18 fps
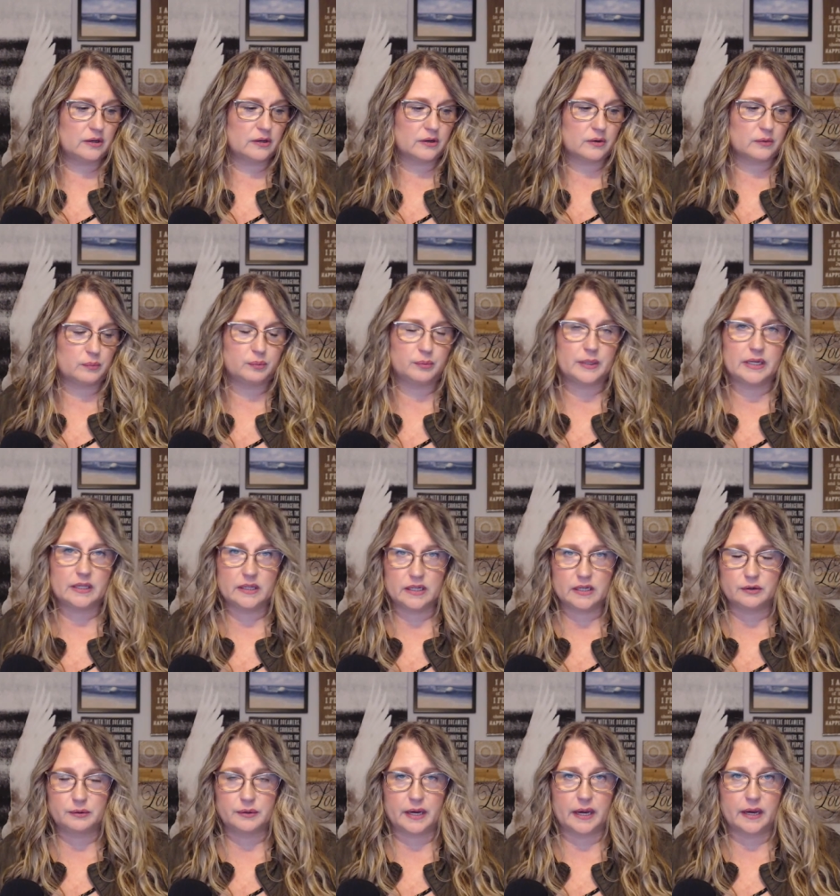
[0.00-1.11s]
really
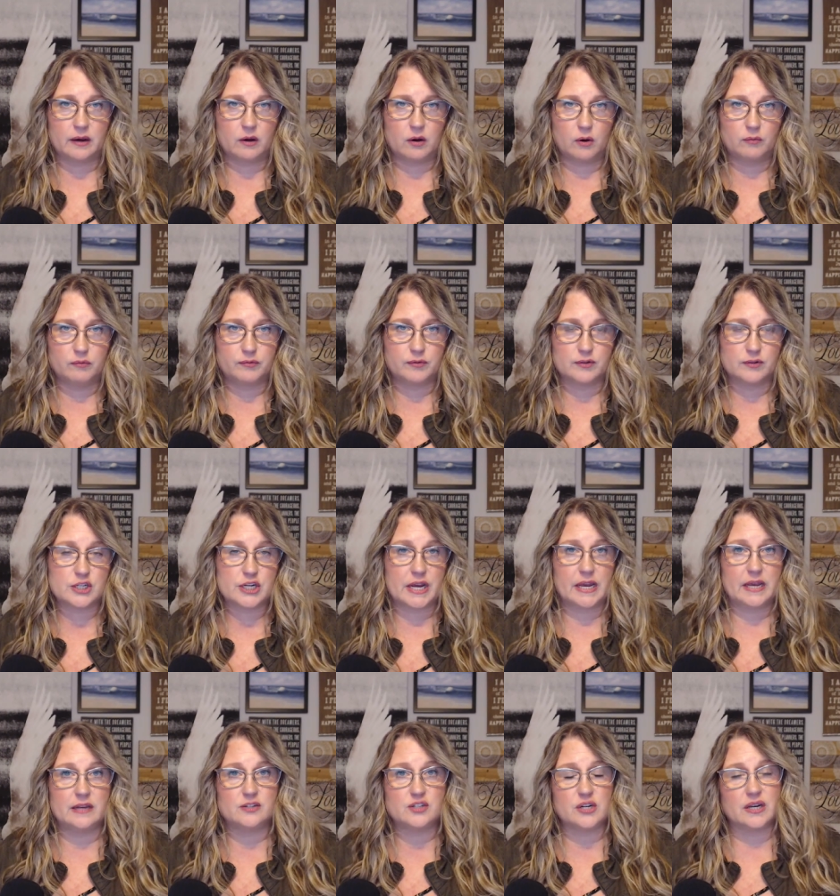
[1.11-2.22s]
create hope for
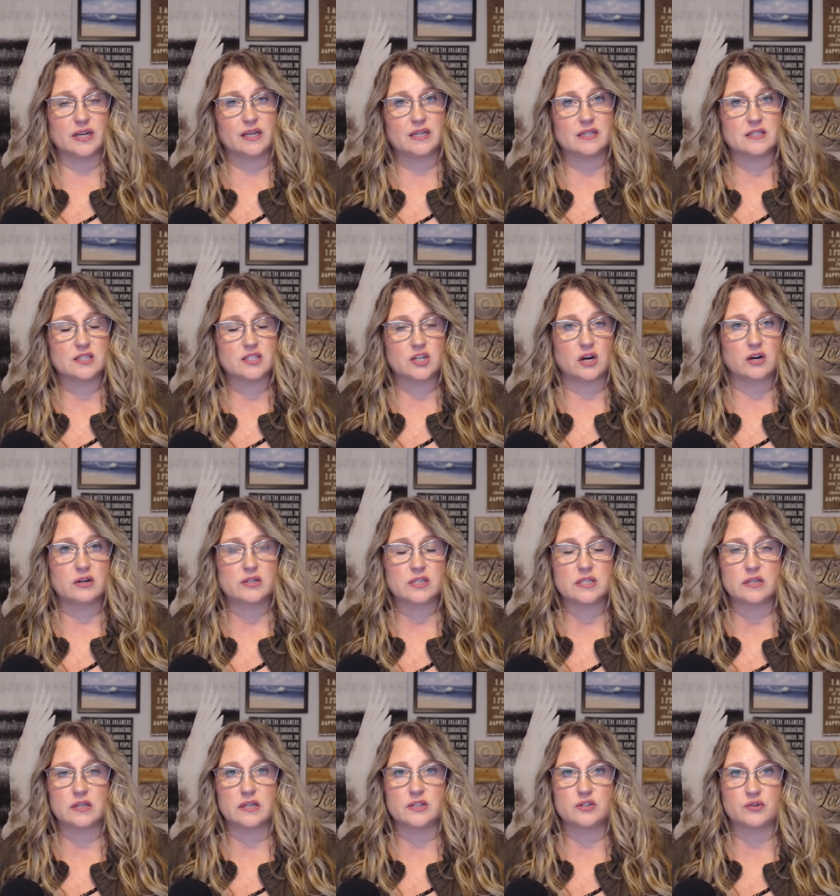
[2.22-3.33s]
change, and it can start
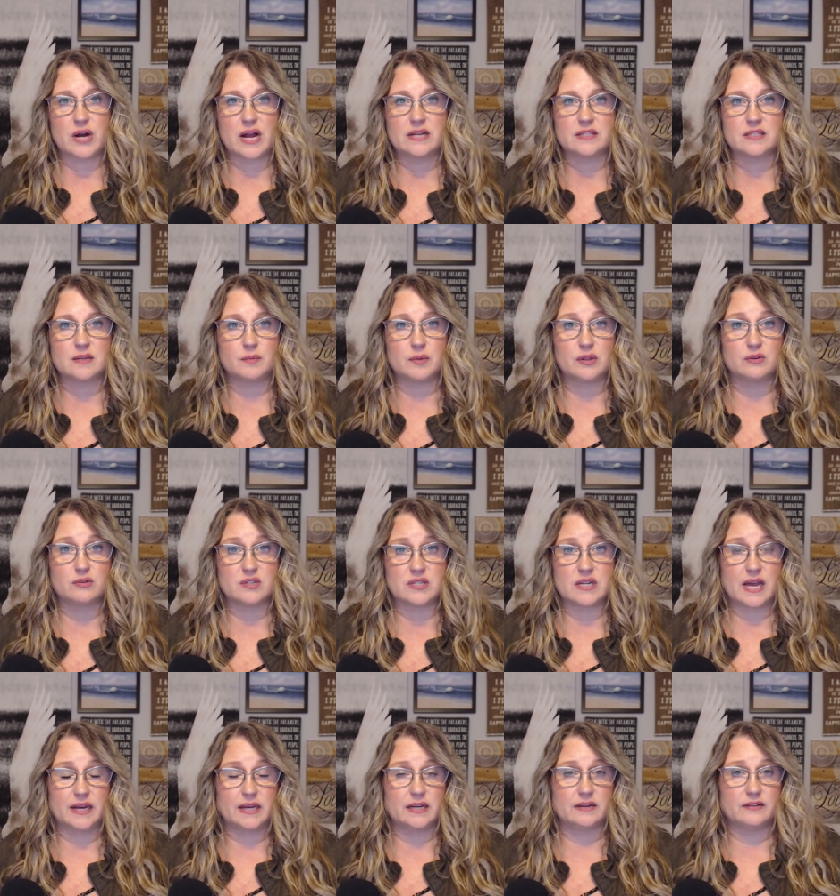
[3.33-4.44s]
to address some of those
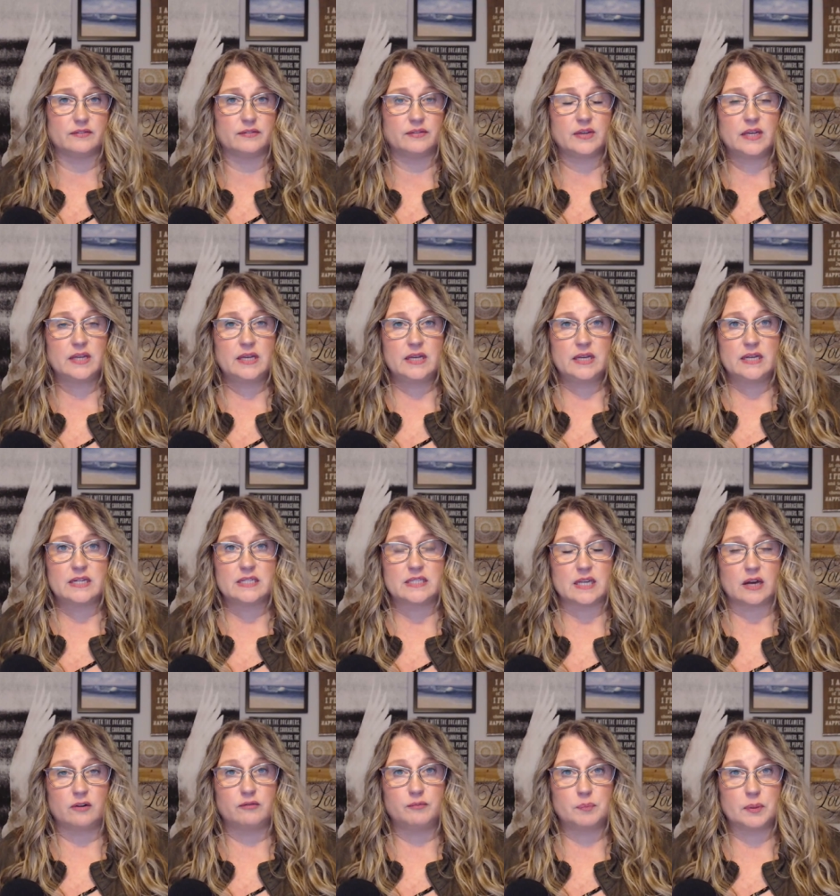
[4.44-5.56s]
negative
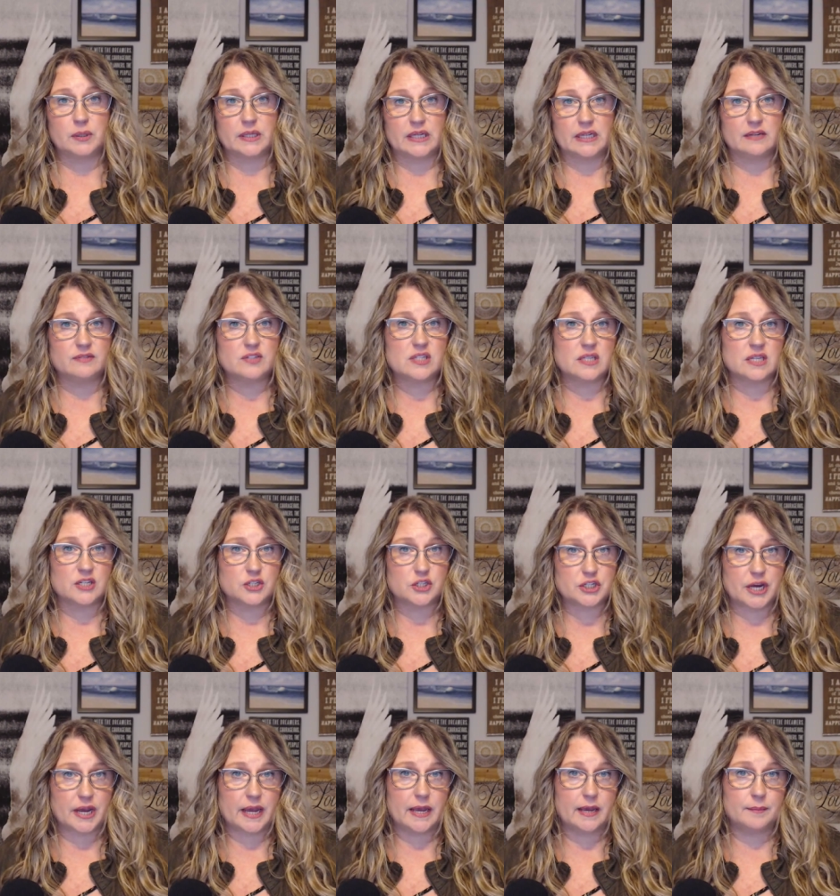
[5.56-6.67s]
self-beliefs, the
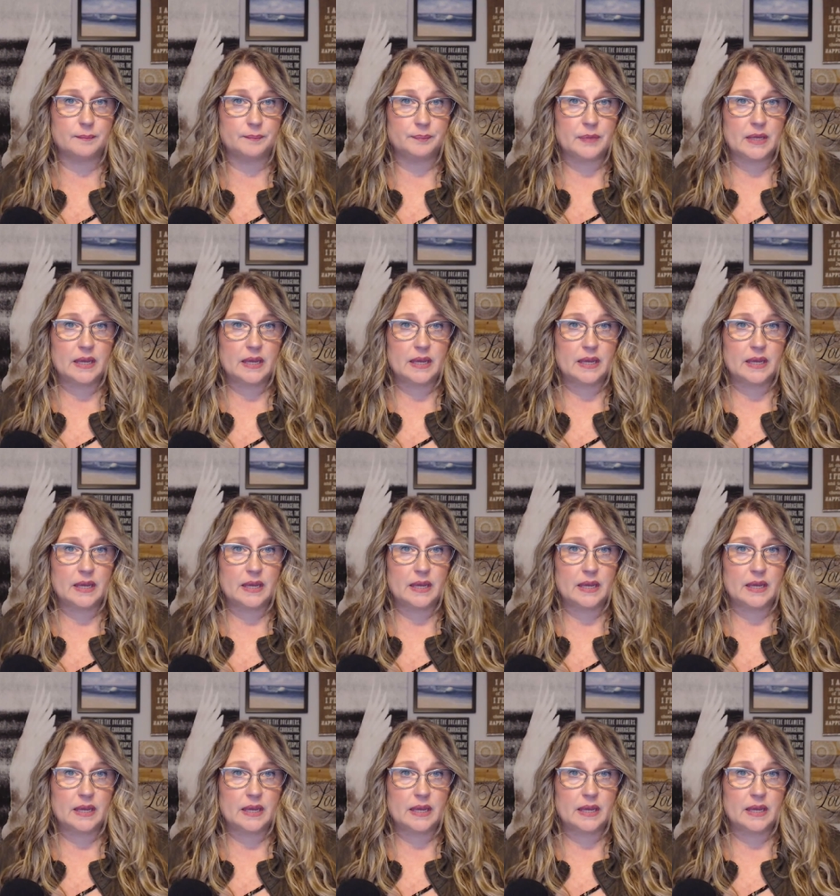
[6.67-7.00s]
shame,